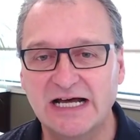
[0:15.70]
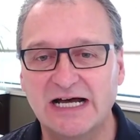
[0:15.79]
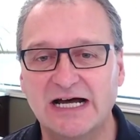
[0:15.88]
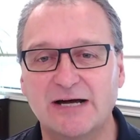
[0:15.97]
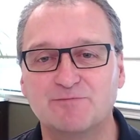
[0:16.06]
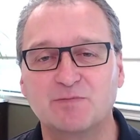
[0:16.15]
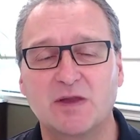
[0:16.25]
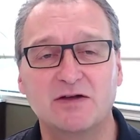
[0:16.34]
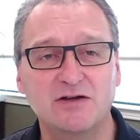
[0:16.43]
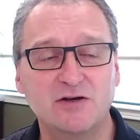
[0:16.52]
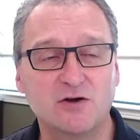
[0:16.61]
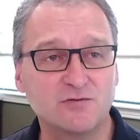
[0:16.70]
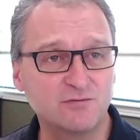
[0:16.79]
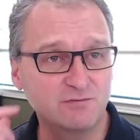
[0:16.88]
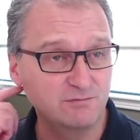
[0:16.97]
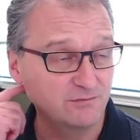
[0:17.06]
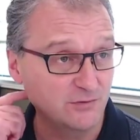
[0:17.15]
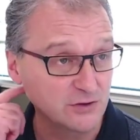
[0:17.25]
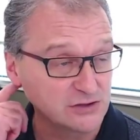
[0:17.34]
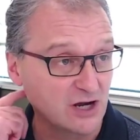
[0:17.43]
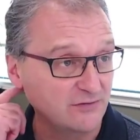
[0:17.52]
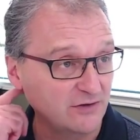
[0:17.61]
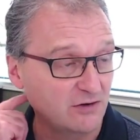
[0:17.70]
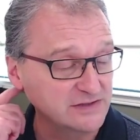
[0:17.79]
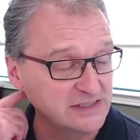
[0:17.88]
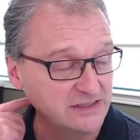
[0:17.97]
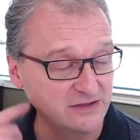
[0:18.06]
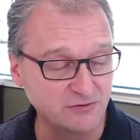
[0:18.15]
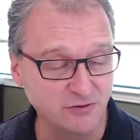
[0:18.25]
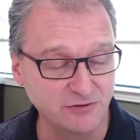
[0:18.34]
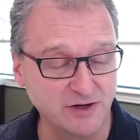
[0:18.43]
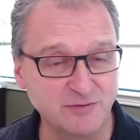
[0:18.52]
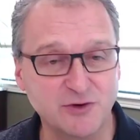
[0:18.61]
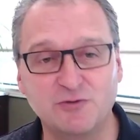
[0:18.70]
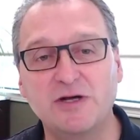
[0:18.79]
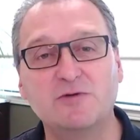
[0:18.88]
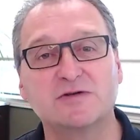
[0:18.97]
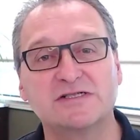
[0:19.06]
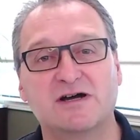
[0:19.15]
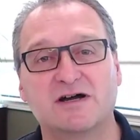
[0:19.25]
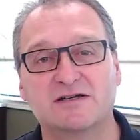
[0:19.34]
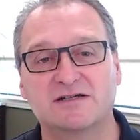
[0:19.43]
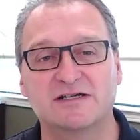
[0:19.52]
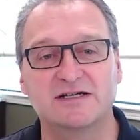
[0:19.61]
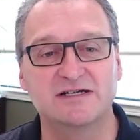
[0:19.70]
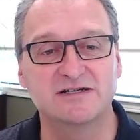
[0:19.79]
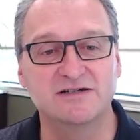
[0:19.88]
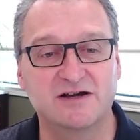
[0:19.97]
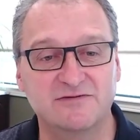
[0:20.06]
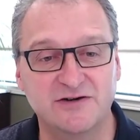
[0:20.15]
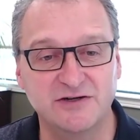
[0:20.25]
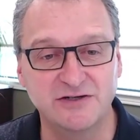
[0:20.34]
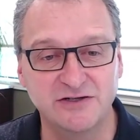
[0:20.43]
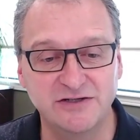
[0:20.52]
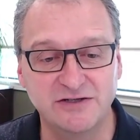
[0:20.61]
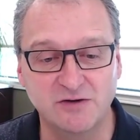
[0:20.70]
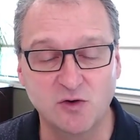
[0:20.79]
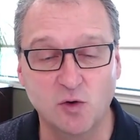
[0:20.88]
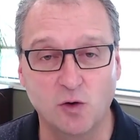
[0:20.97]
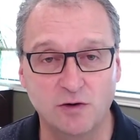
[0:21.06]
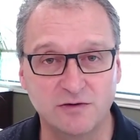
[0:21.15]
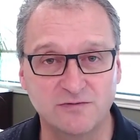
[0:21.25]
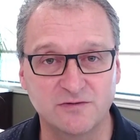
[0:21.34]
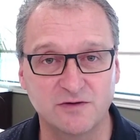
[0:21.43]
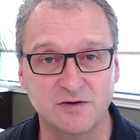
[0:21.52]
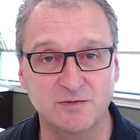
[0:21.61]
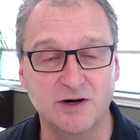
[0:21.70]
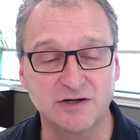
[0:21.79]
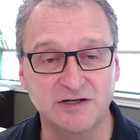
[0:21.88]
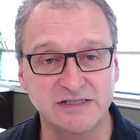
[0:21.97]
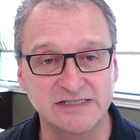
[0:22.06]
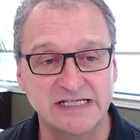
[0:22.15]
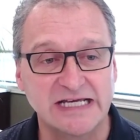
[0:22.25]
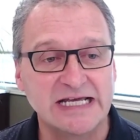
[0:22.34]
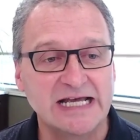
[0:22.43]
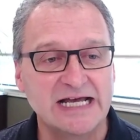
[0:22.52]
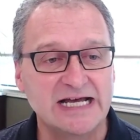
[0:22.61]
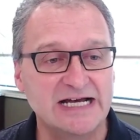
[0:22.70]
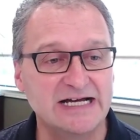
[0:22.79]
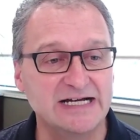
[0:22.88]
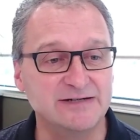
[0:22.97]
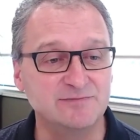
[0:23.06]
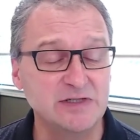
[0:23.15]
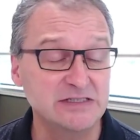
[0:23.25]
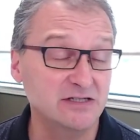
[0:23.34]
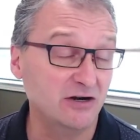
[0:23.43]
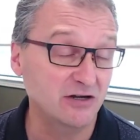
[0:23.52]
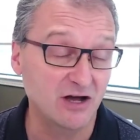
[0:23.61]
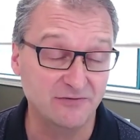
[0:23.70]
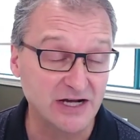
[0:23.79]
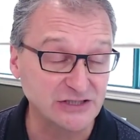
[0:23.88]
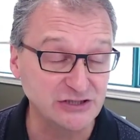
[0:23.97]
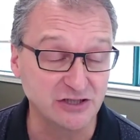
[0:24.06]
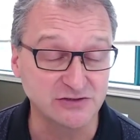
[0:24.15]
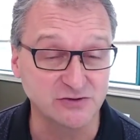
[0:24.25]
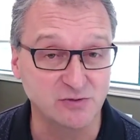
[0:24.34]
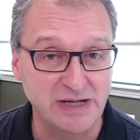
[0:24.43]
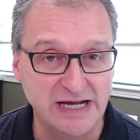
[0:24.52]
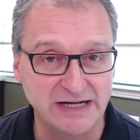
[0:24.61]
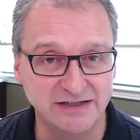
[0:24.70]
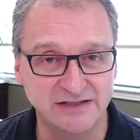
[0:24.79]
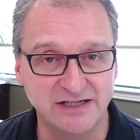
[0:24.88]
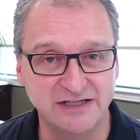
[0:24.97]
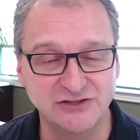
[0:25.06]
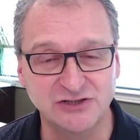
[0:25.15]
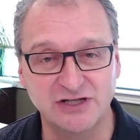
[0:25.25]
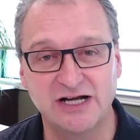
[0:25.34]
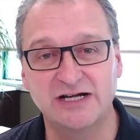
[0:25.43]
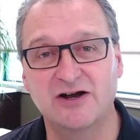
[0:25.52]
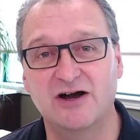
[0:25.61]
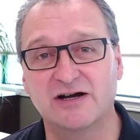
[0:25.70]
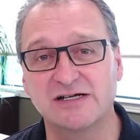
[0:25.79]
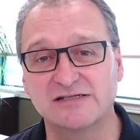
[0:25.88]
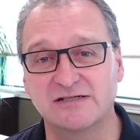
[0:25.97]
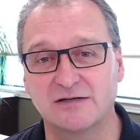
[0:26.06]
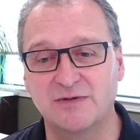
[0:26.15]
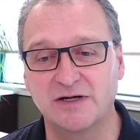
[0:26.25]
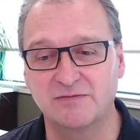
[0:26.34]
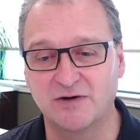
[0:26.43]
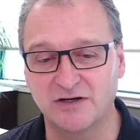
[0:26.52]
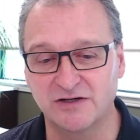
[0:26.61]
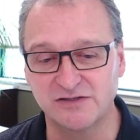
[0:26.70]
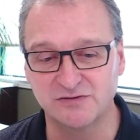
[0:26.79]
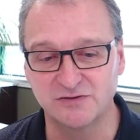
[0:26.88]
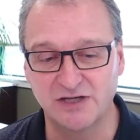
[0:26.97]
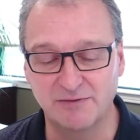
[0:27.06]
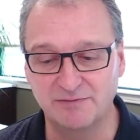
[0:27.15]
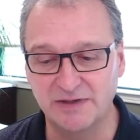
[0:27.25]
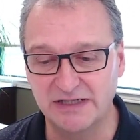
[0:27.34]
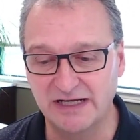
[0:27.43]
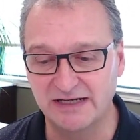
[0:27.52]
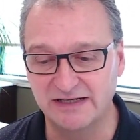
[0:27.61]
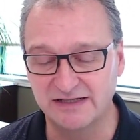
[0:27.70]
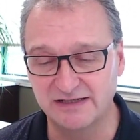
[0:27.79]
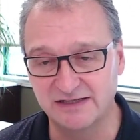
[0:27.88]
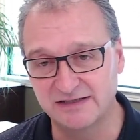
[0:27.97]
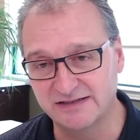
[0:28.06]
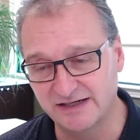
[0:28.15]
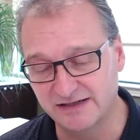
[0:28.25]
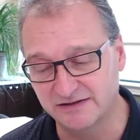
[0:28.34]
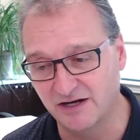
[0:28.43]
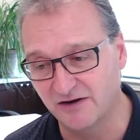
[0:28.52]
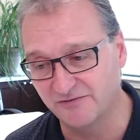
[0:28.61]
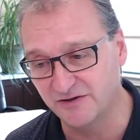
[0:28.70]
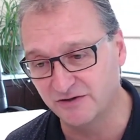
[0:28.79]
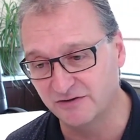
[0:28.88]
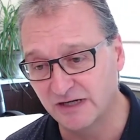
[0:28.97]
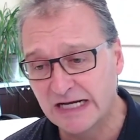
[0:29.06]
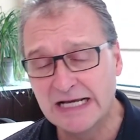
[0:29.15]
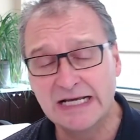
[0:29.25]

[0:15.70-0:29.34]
Um, you know, First off, obviously, quarter number three was not a very good quarter for the markets. It started off actually not so bad in July and August. A little bit markets were up, and then it tailed off here